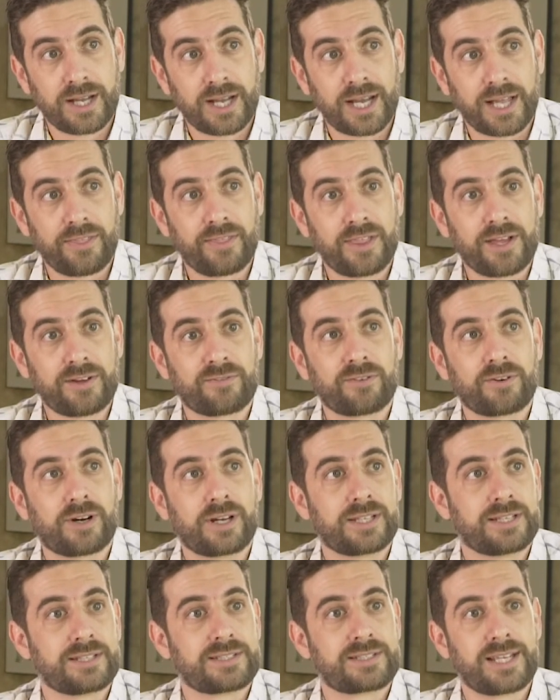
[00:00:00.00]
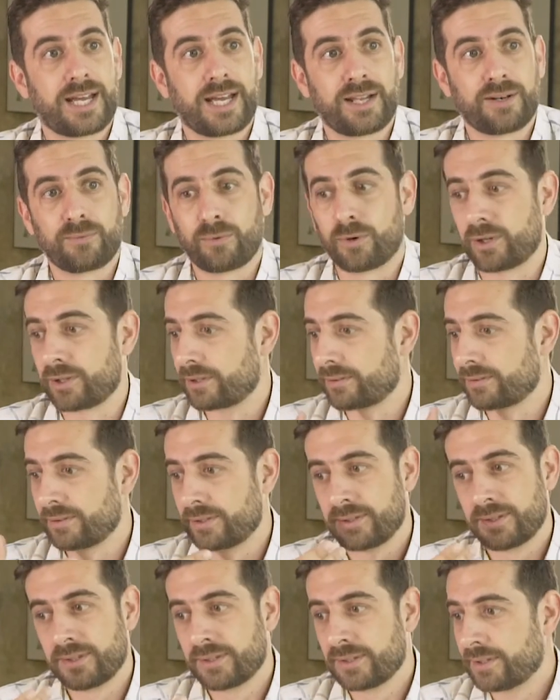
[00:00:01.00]
and therefore understand what
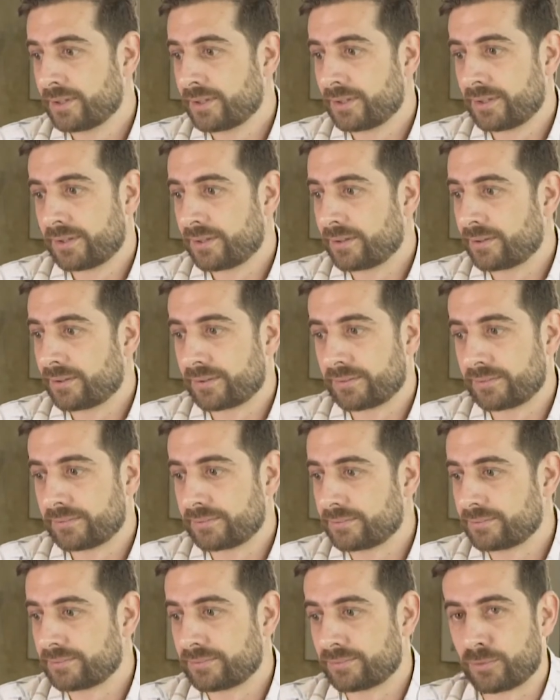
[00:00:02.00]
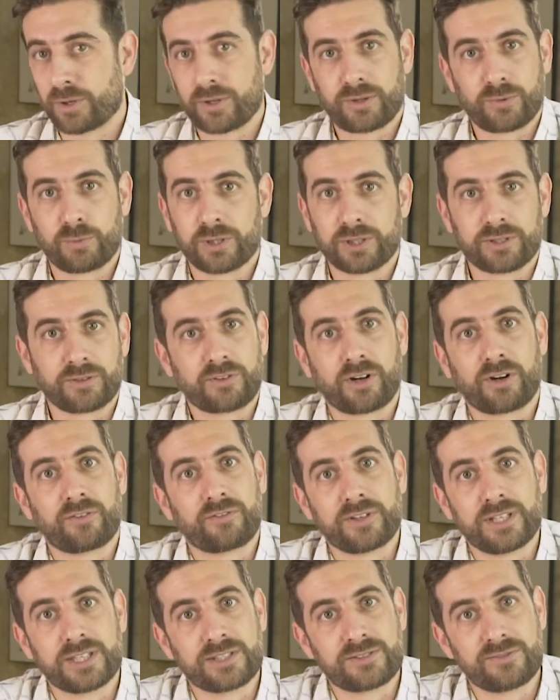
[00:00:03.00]
what the world of
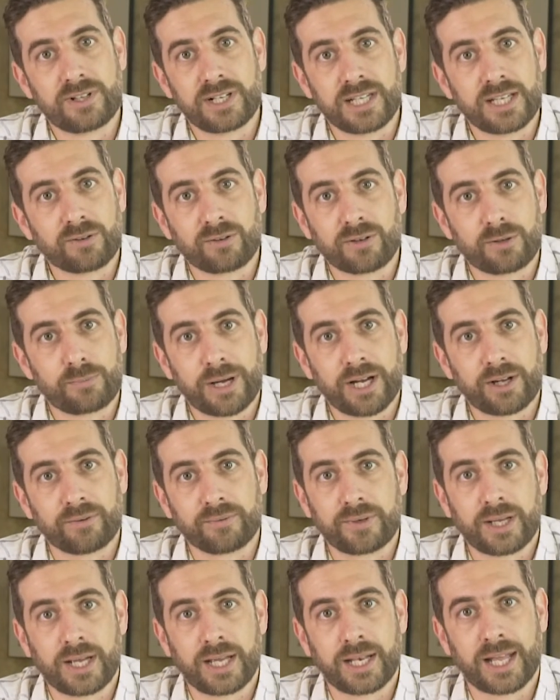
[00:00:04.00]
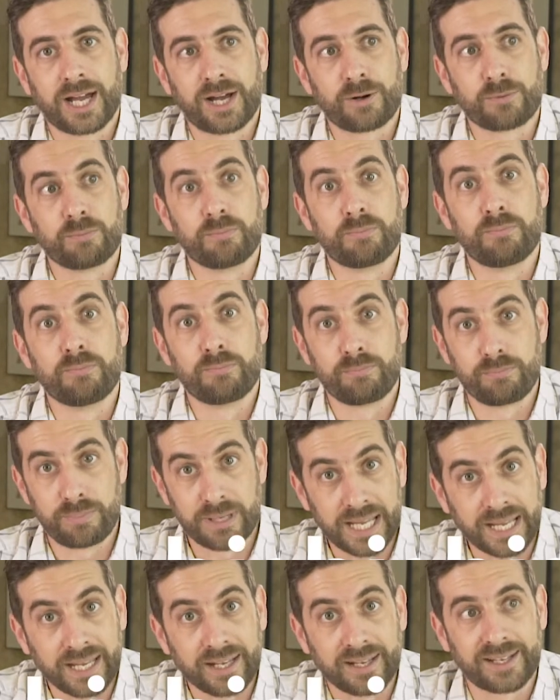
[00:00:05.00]
coffee is really all about and how
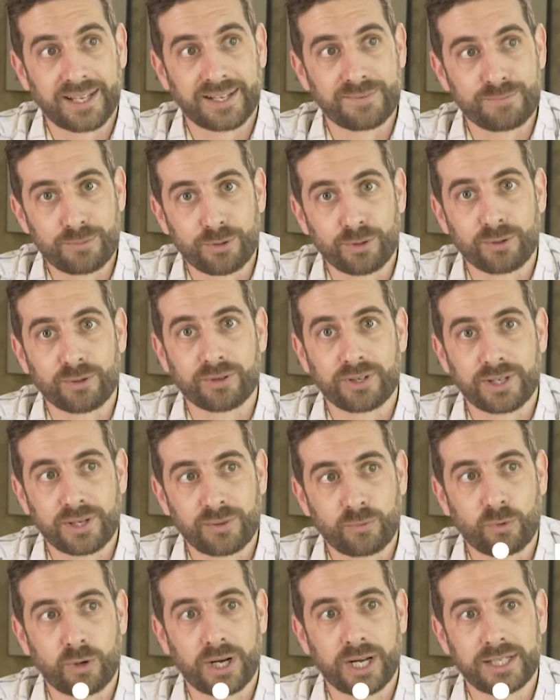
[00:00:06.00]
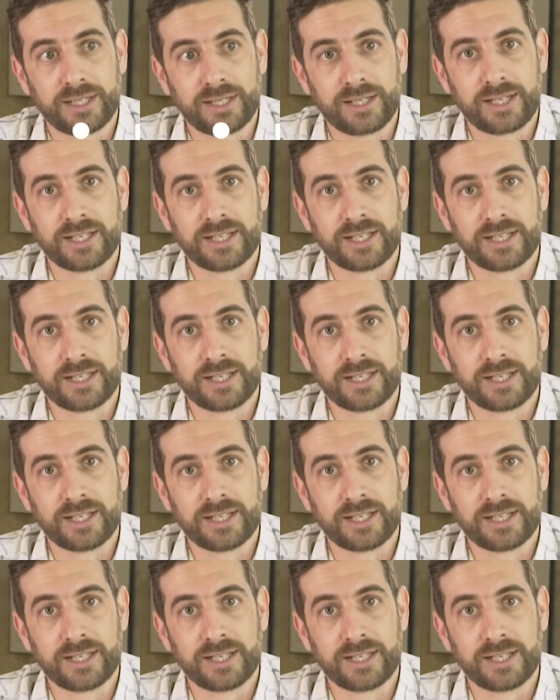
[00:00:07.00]
big and broad and wide it